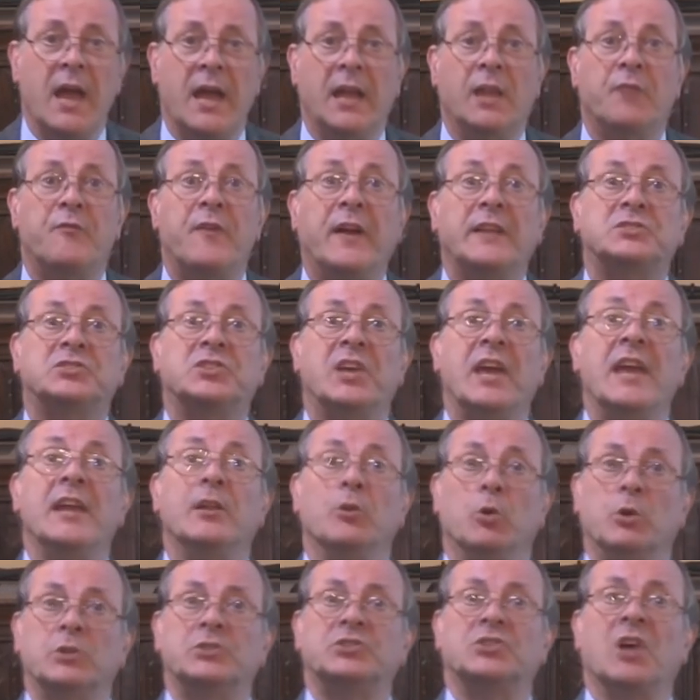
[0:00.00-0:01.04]
In effect,
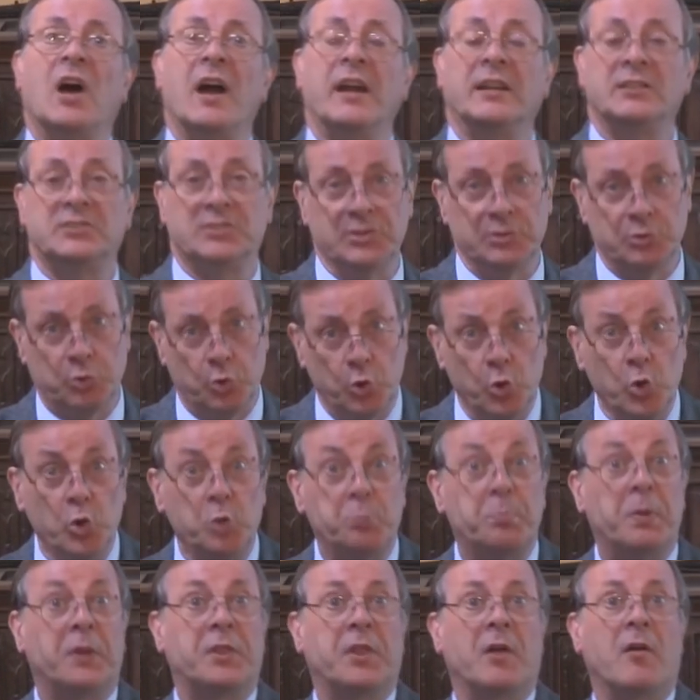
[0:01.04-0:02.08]
saying, look, science is
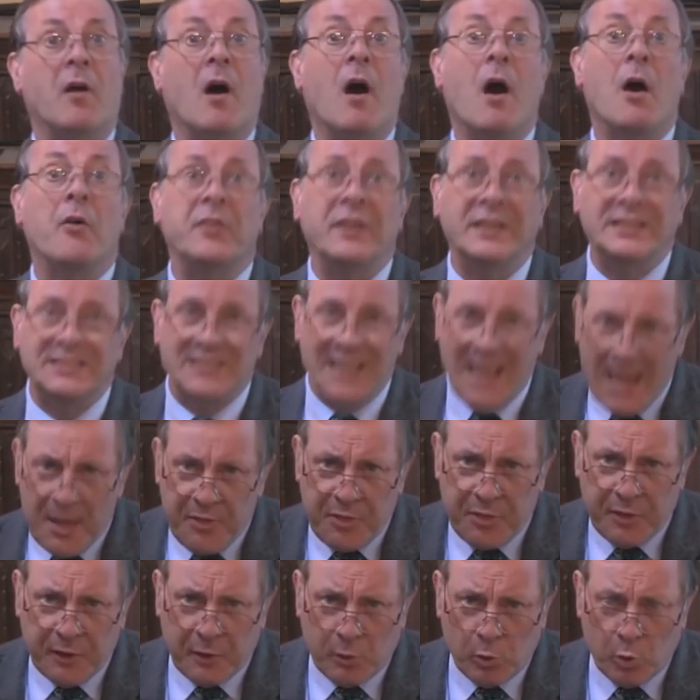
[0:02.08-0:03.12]
good, but there are these
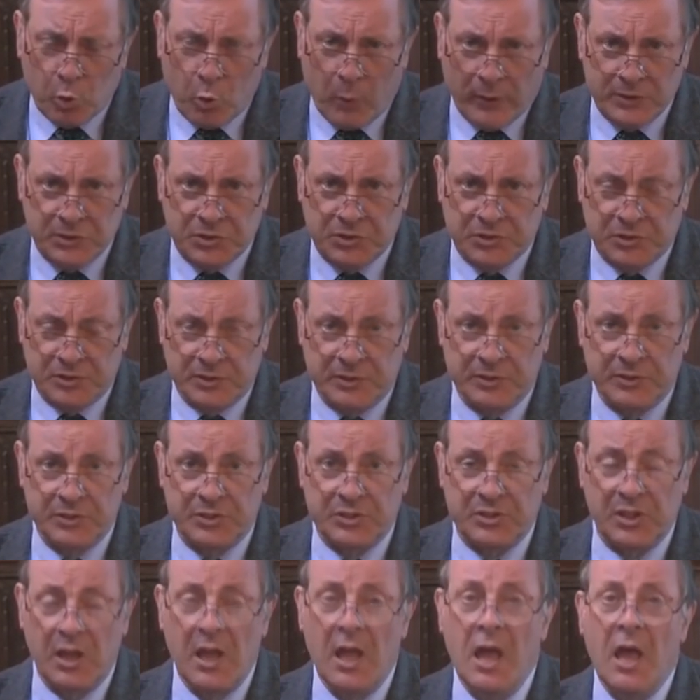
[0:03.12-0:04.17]
ethical
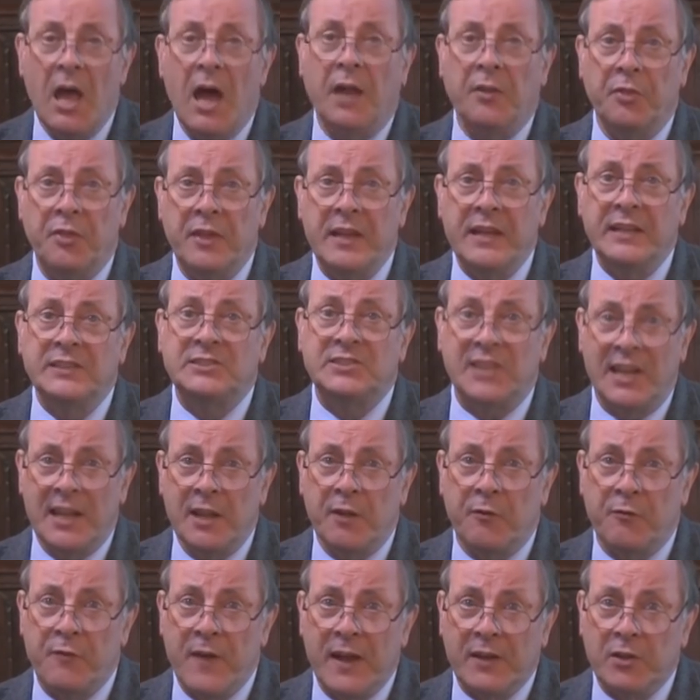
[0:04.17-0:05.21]
questions. And these,
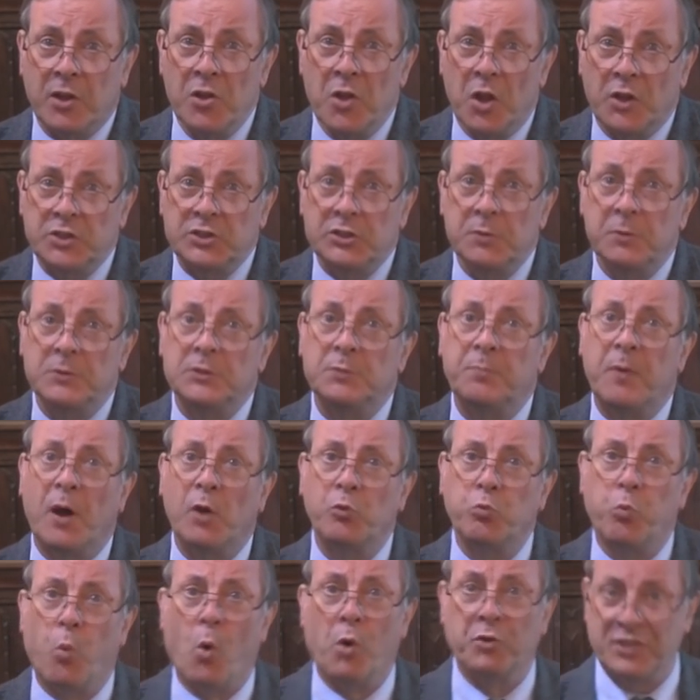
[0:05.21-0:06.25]
in effect, are not so much
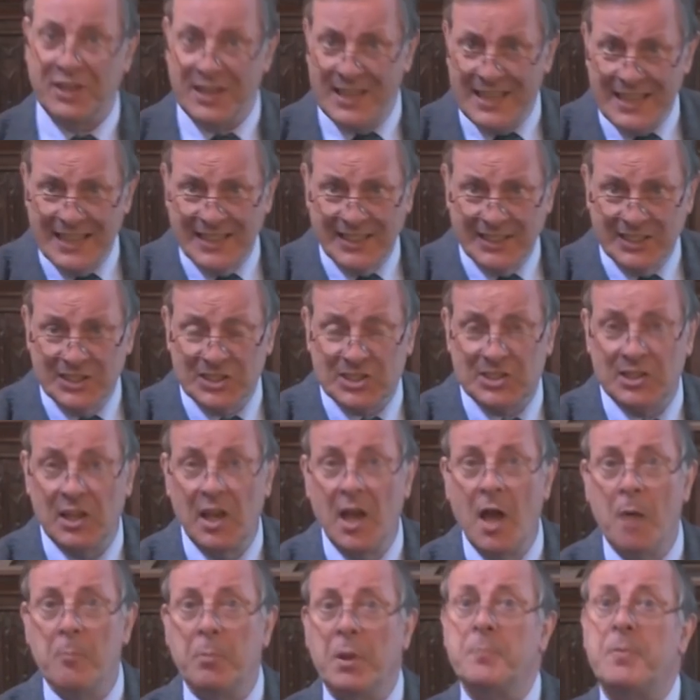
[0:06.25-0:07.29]
about what
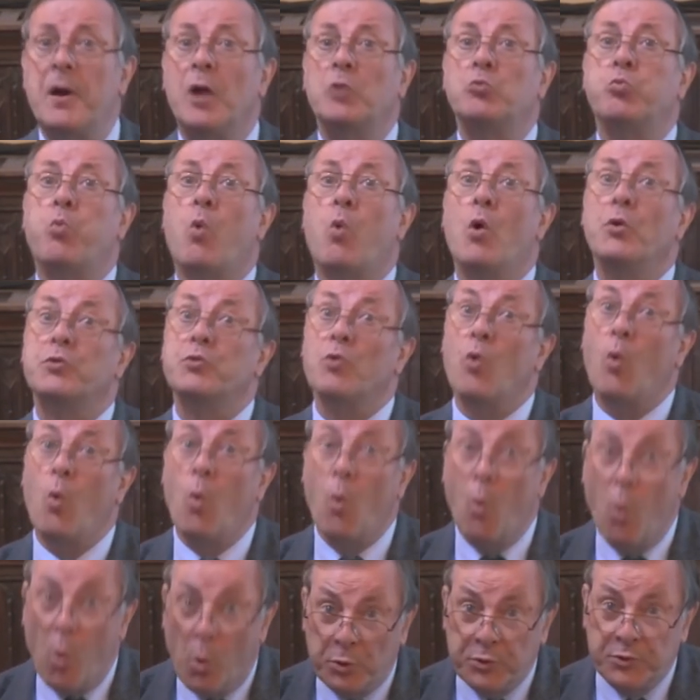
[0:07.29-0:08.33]
is, but about what
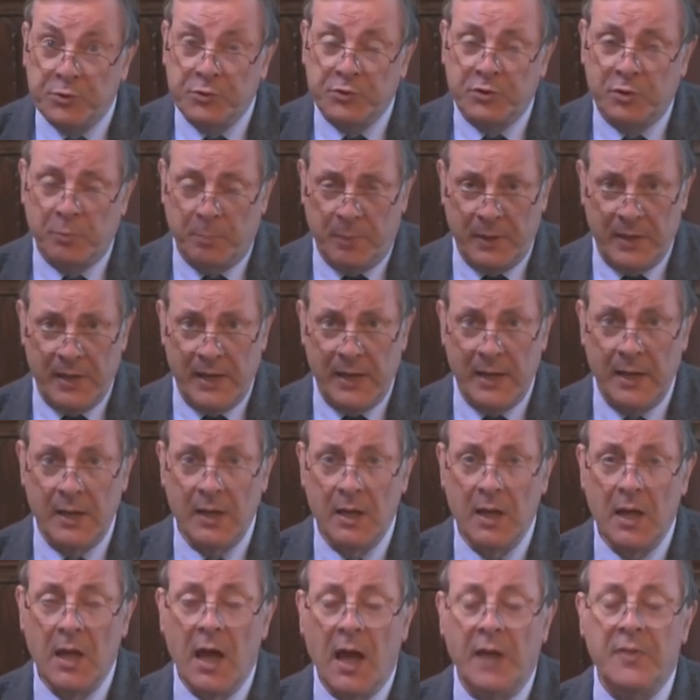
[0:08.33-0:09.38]
ought to be.
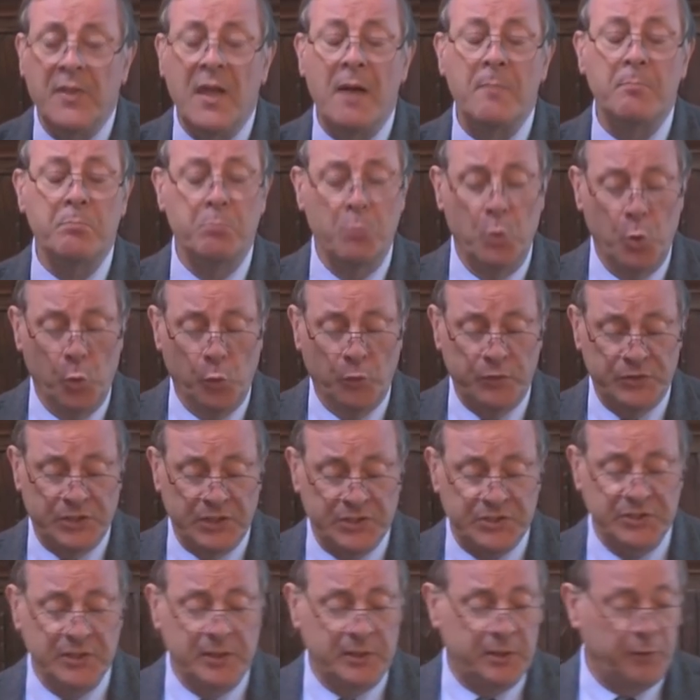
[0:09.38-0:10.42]
And that moves
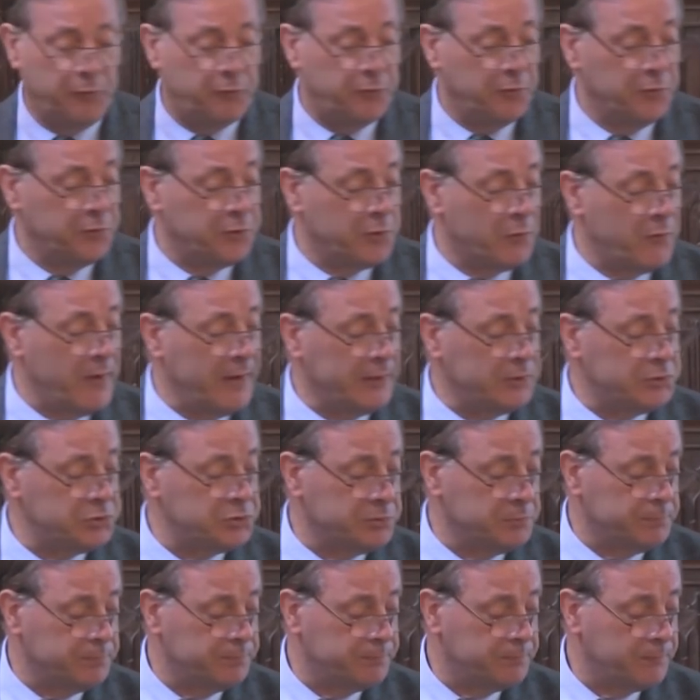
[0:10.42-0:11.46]
us in a different
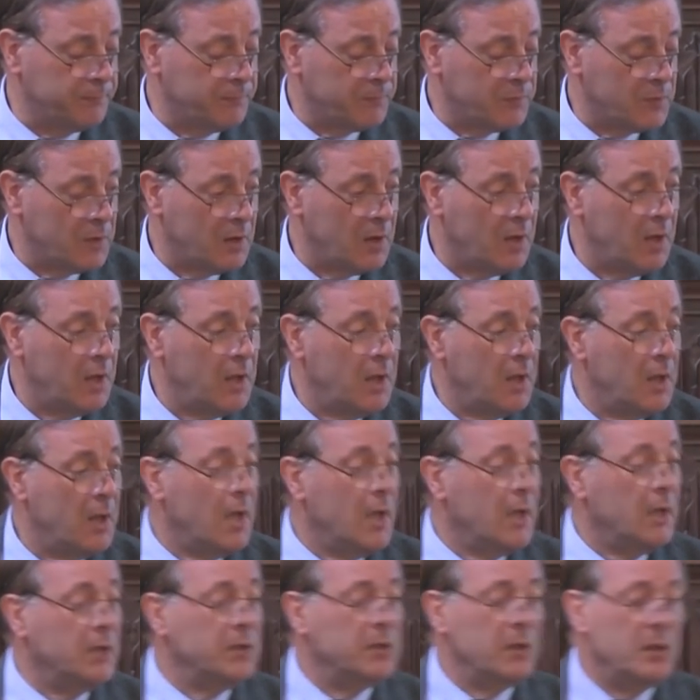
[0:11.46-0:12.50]
direction.
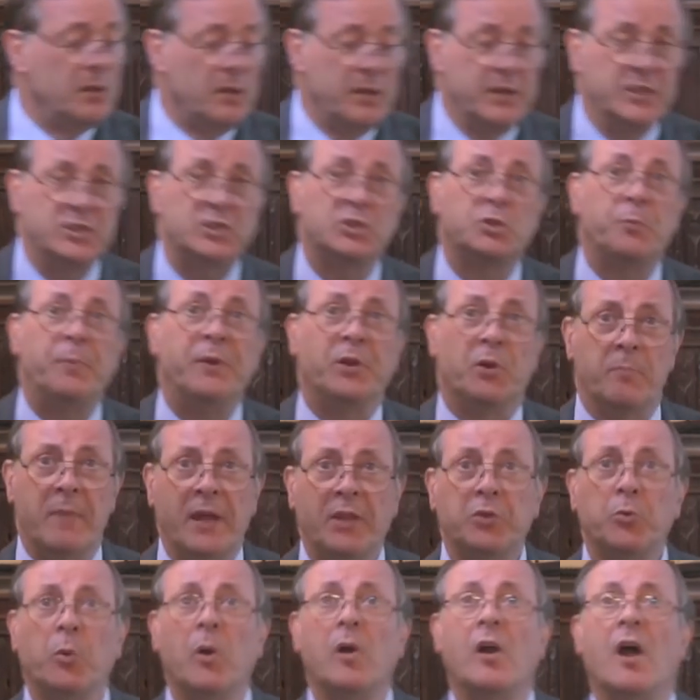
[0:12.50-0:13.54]
Now, this is Sir Peter
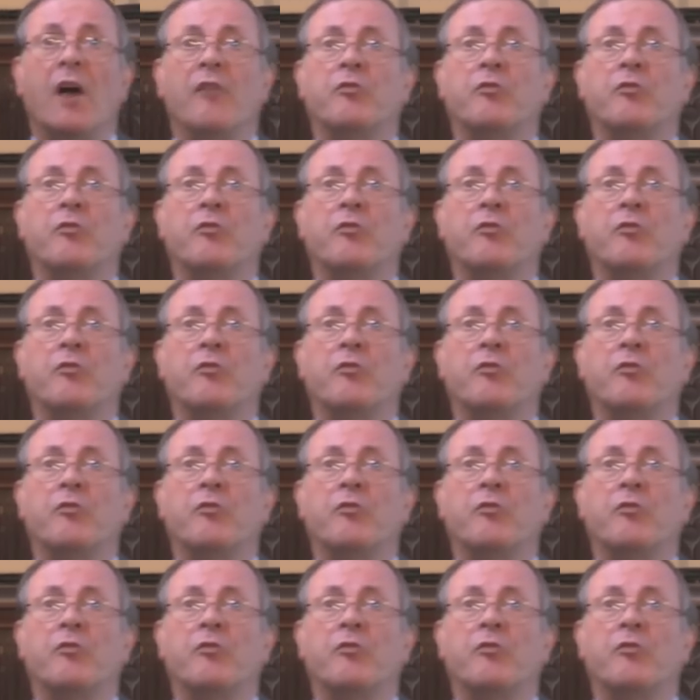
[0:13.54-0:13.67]
Medawar.